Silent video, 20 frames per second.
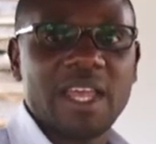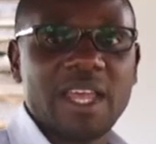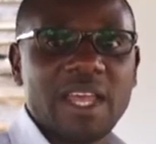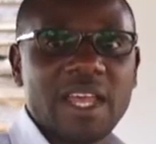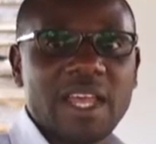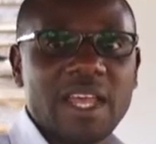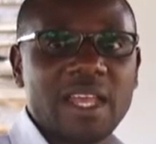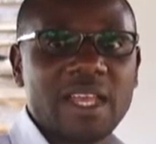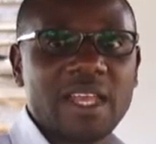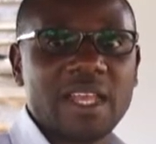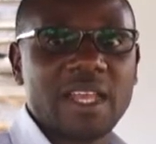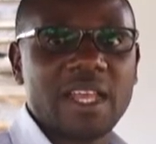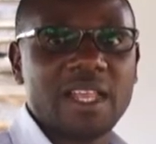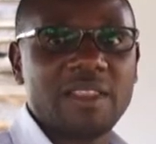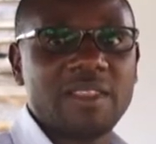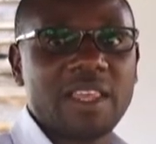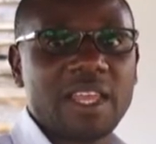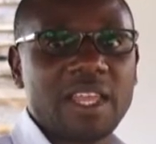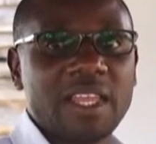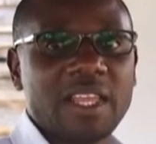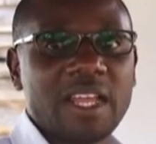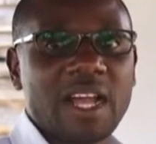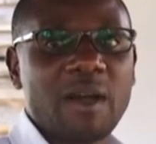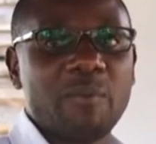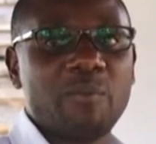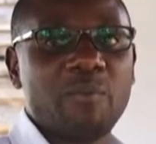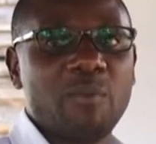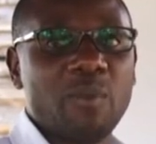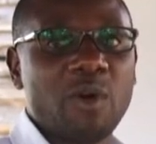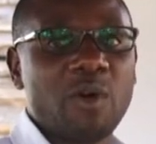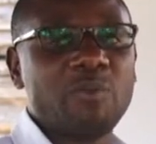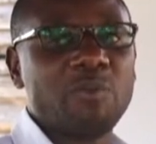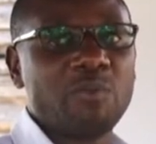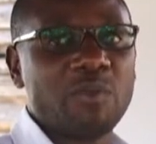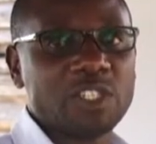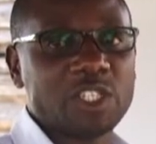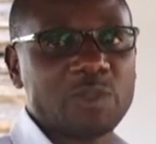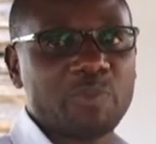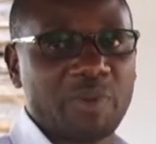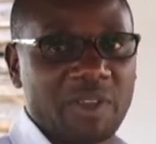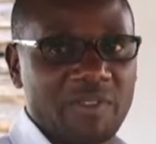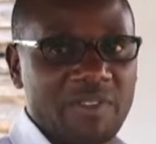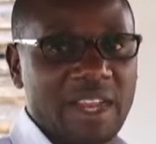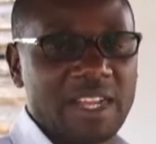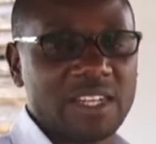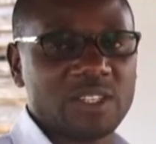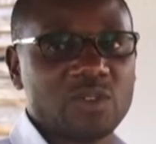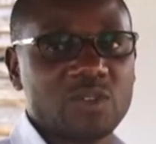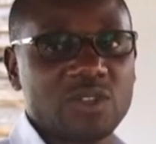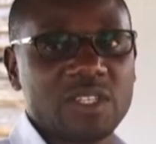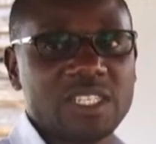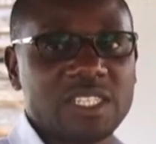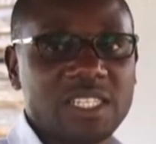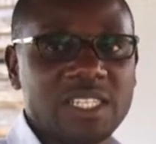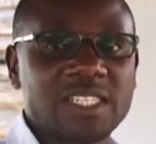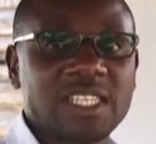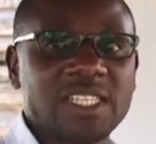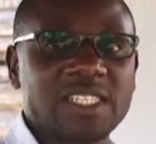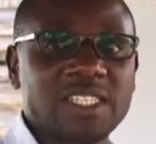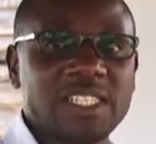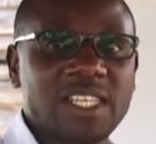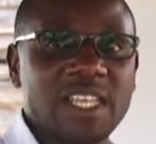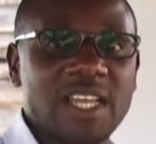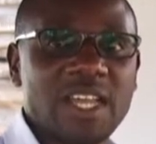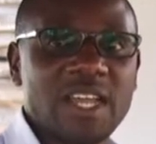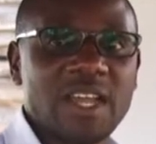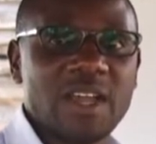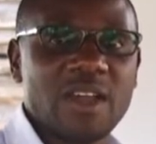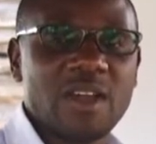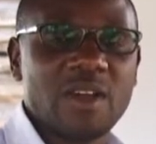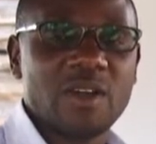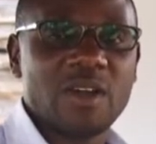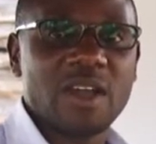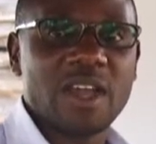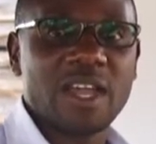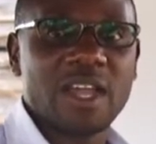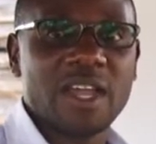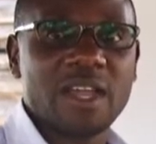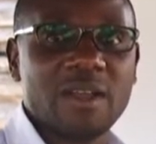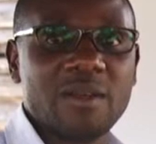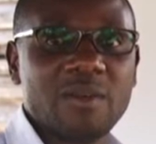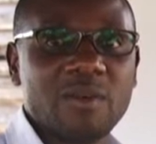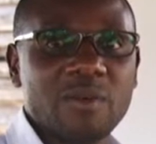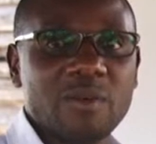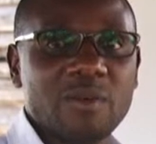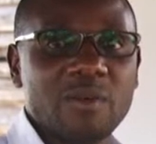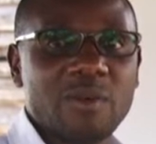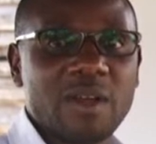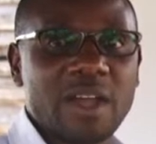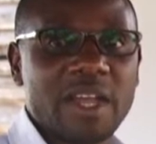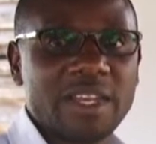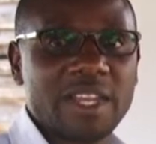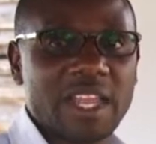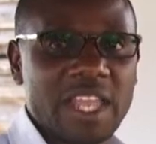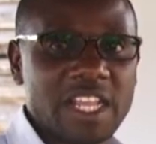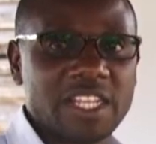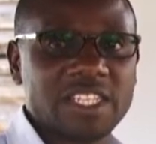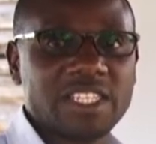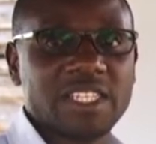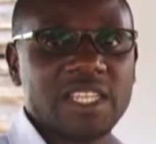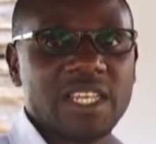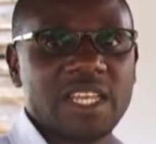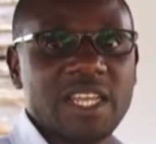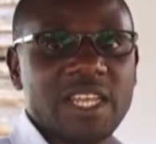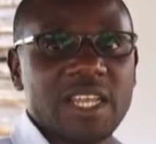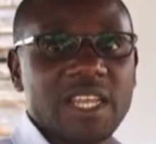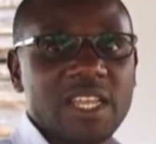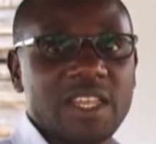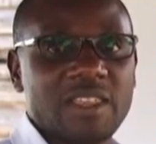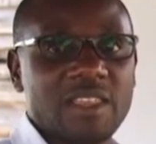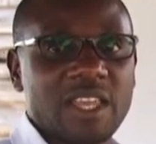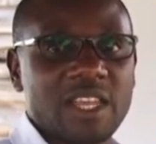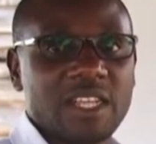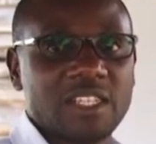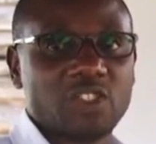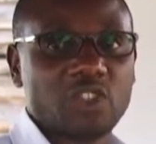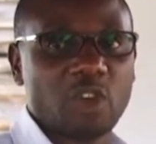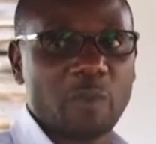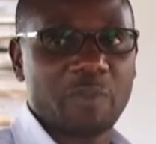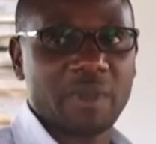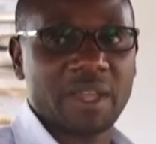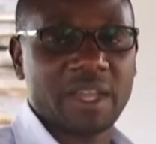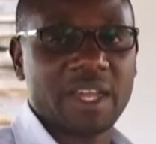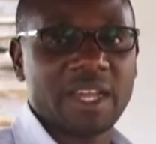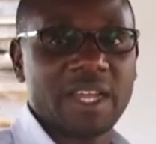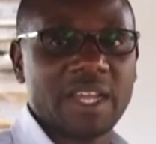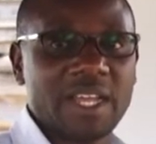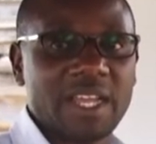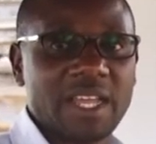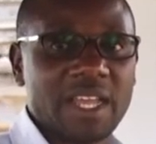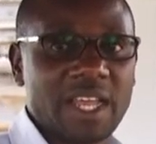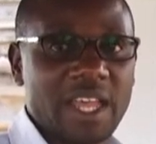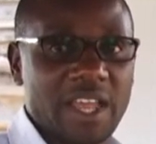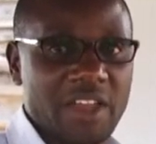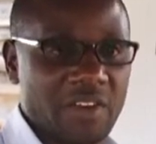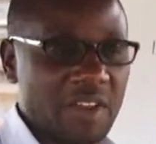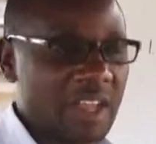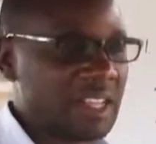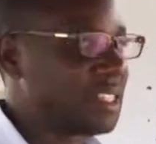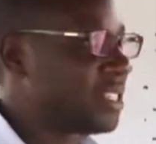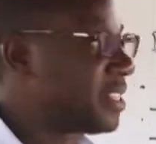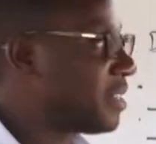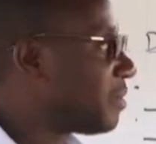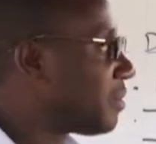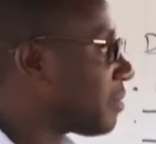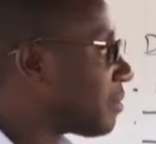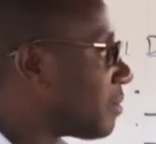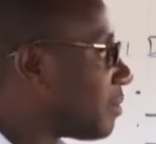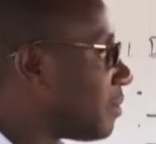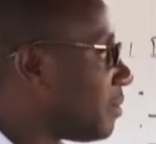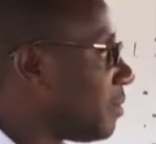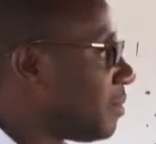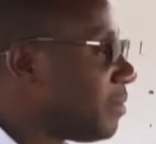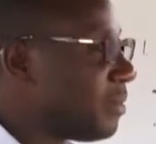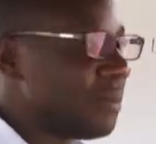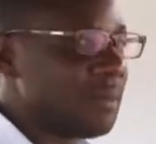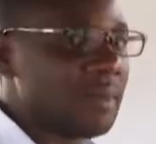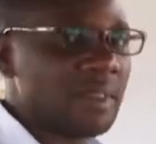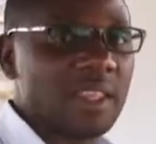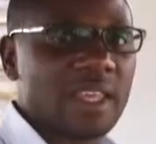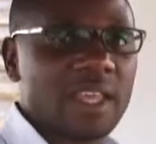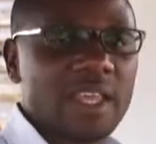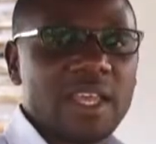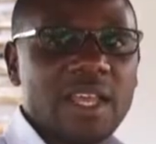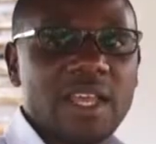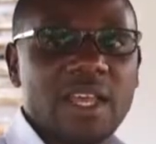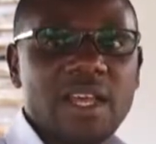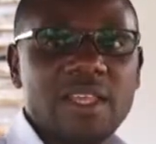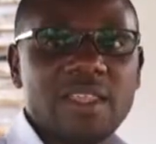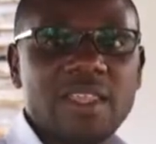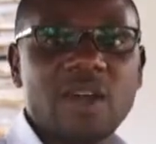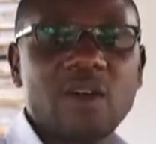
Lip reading: and they are most prevalent to diseases and heat in the tropic areas. The